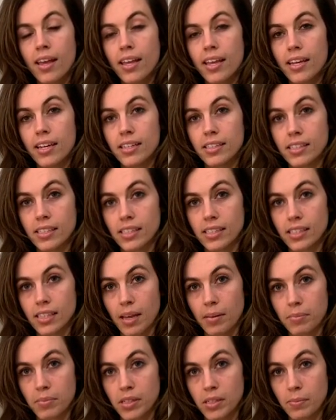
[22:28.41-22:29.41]
It is
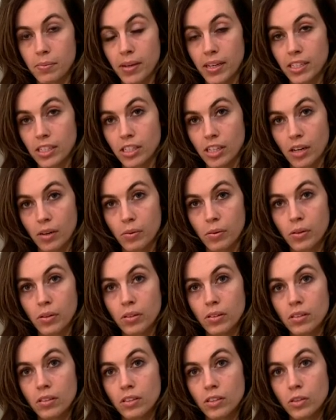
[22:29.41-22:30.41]
accepted by General
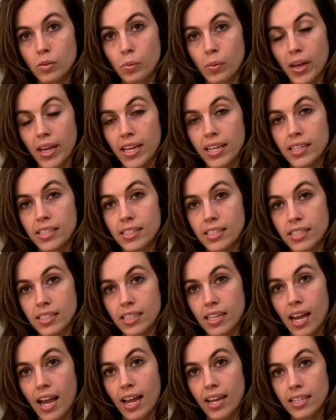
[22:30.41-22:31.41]
Dwight
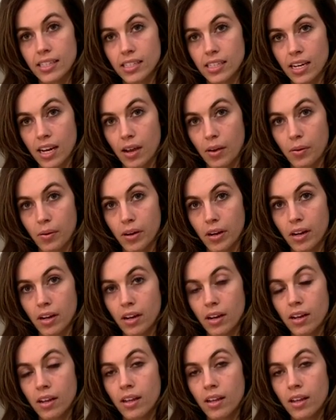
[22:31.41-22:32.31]
D. Eisenhower.